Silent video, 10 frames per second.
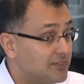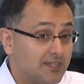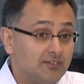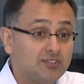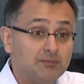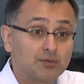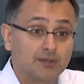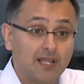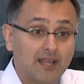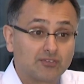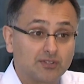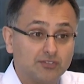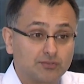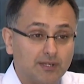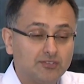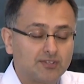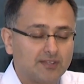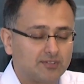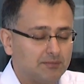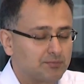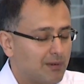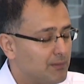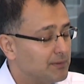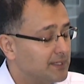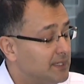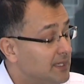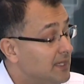it does seem to relax the constraints. That seems probably